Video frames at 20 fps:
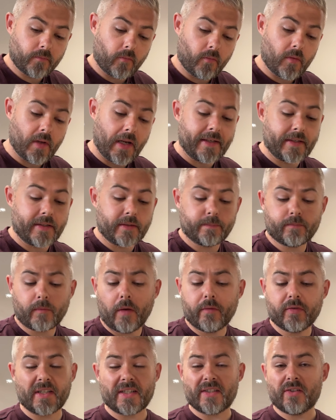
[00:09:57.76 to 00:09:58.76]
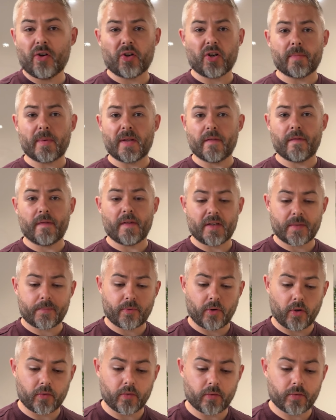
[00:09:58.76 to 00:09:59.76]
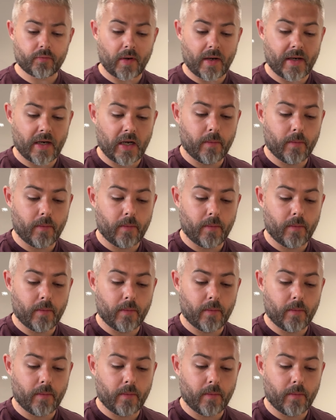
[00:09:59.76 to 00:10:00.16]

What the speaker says: Nice. Obviously it's not going to be the finished product right now,